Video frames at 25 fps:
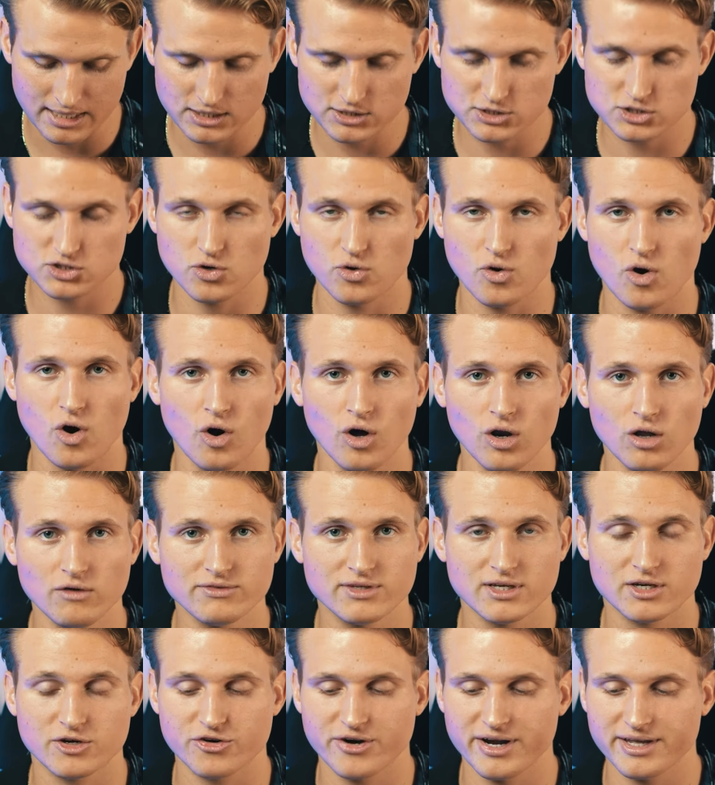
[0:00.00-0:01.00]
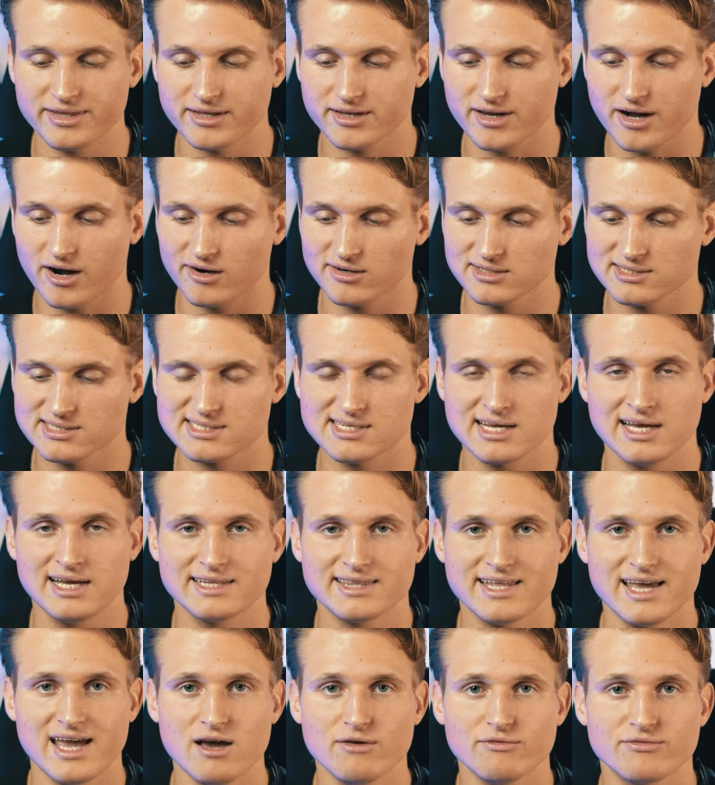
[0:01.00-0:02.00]
So all of the credit cards,
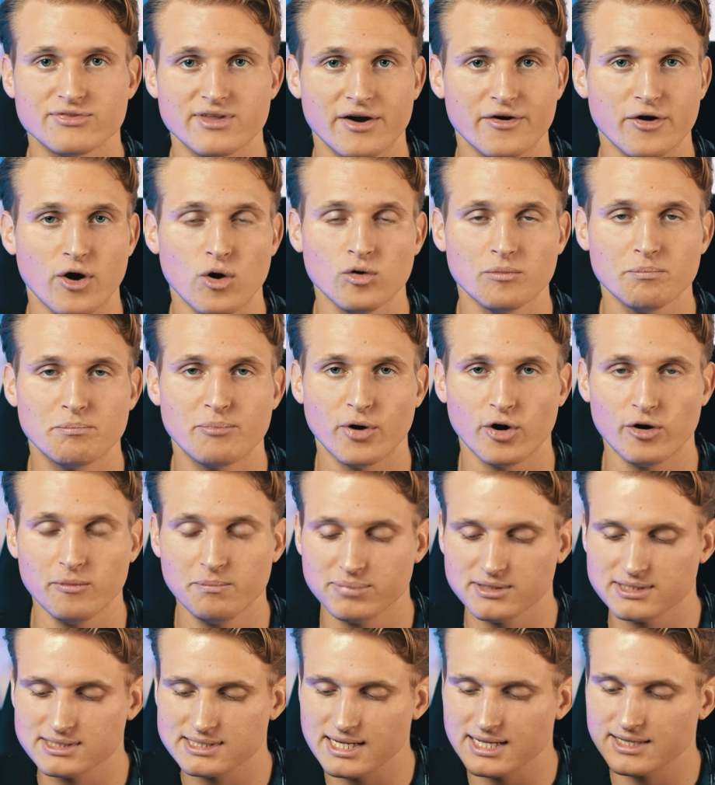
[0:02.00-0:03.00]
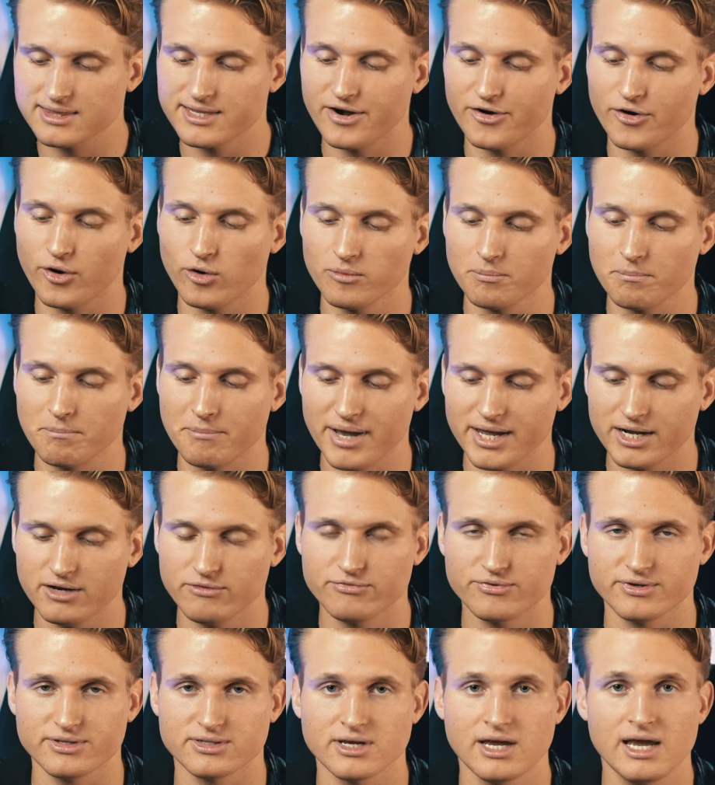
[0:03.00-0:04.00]
they have their own purpose and their own
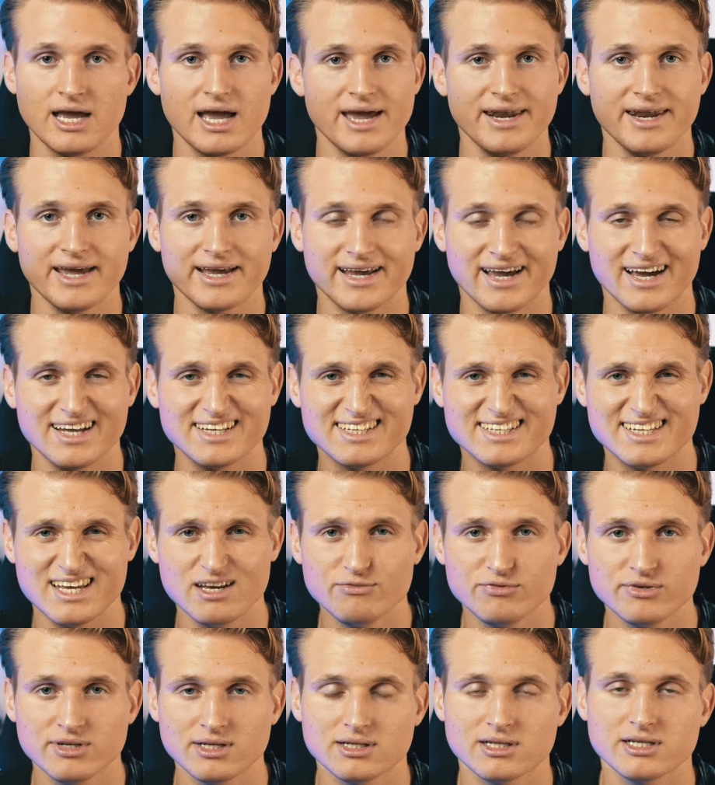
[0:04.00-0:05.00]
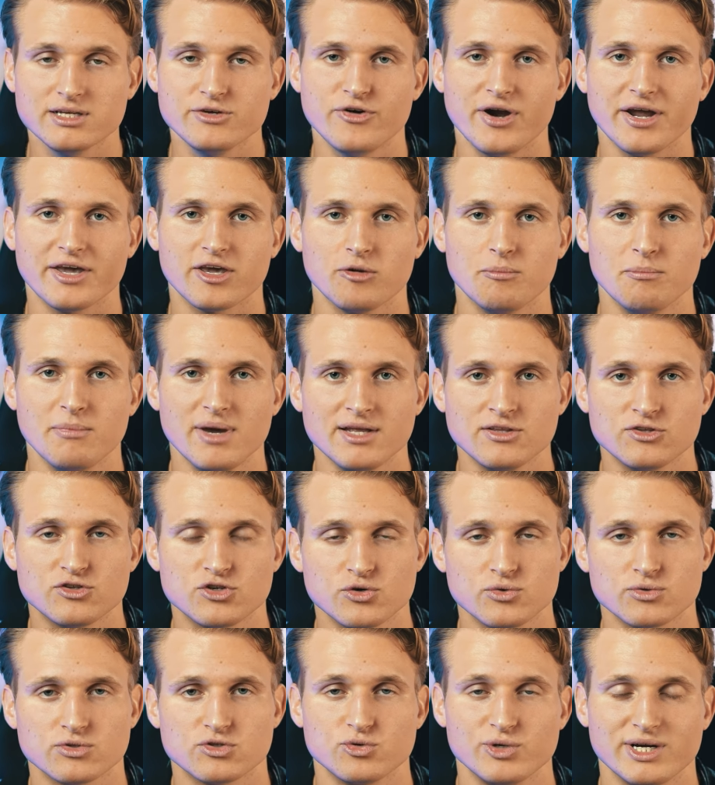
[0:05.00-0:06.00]
benefit. And I can definitely recommend
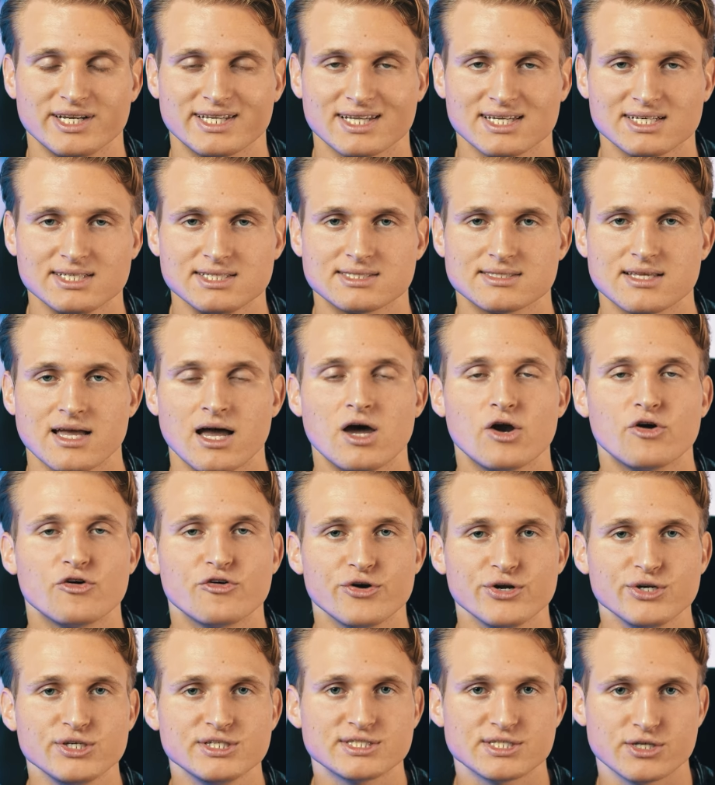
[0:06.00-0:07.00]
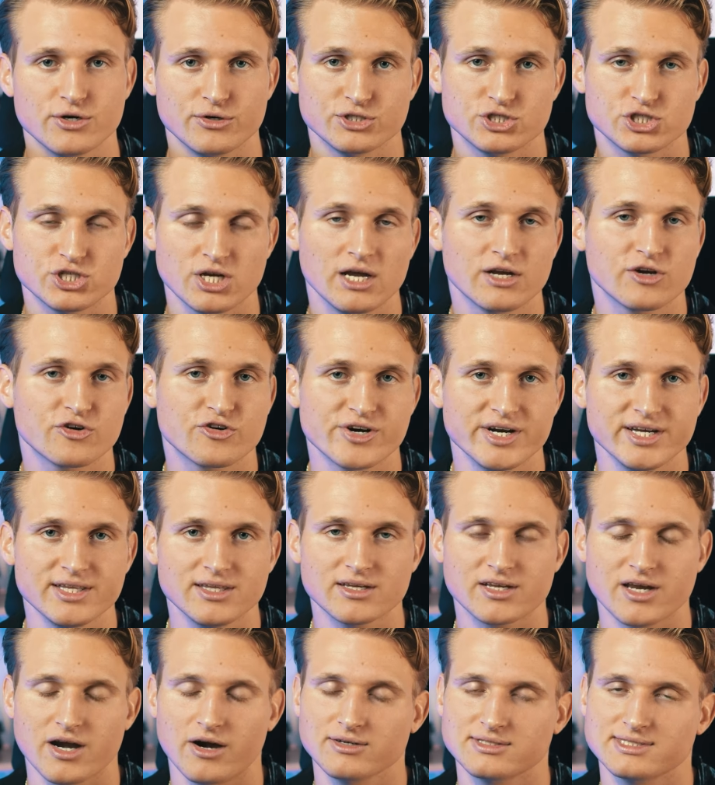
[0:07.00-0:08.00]
you to at least research
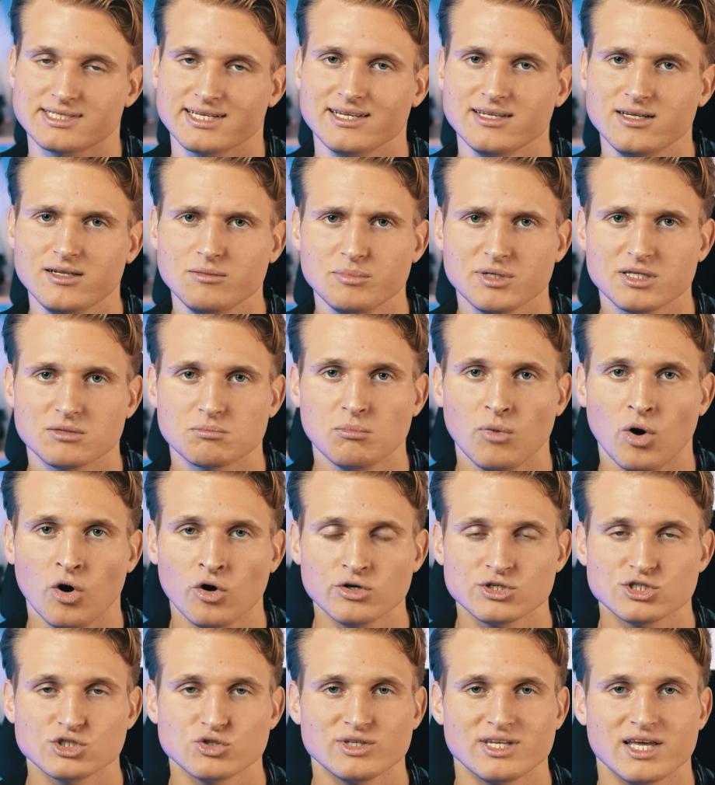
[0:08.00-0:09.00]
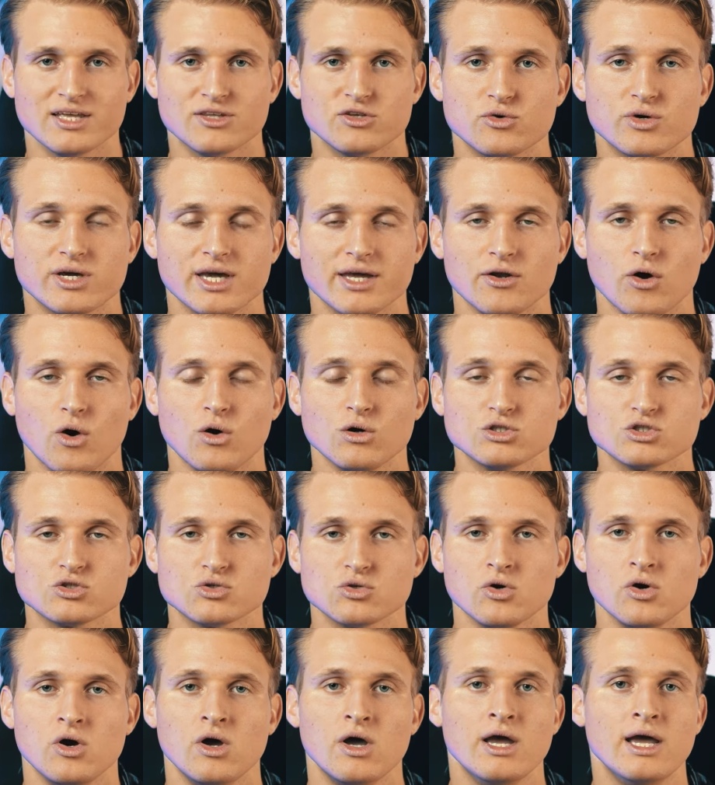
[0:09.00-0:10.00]
credit cards a little bit more so you can
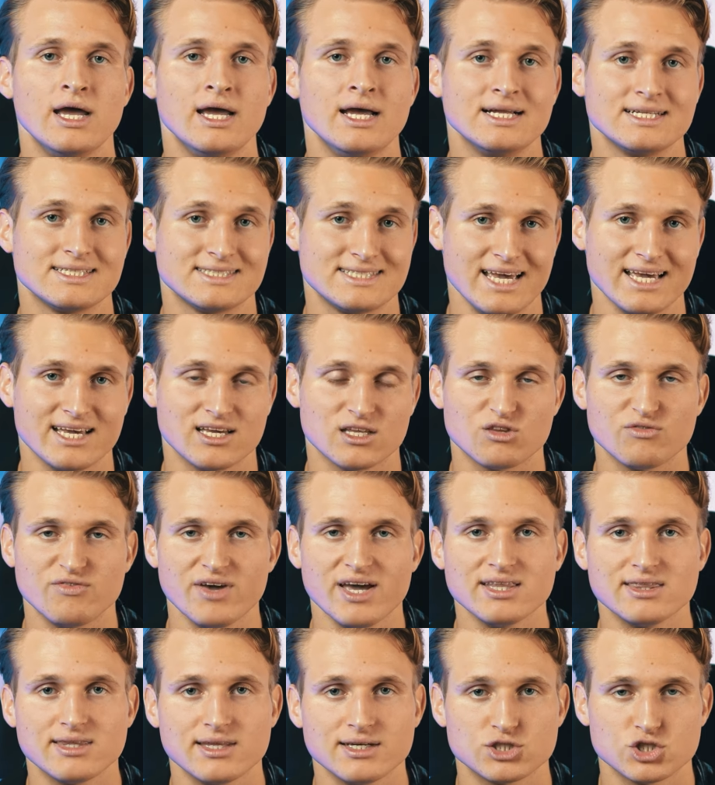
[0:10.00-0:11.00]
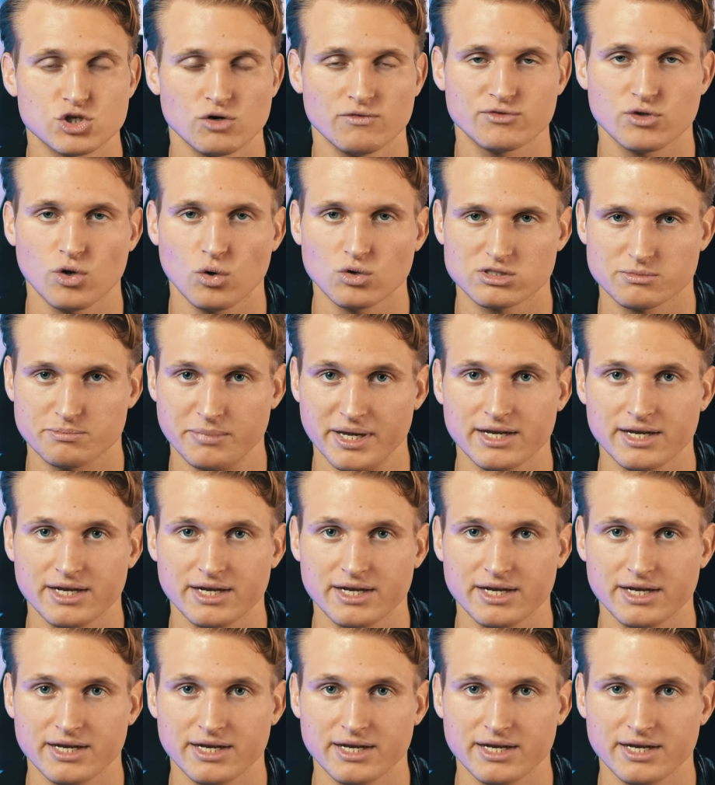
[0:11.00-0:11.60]
also take advantage of those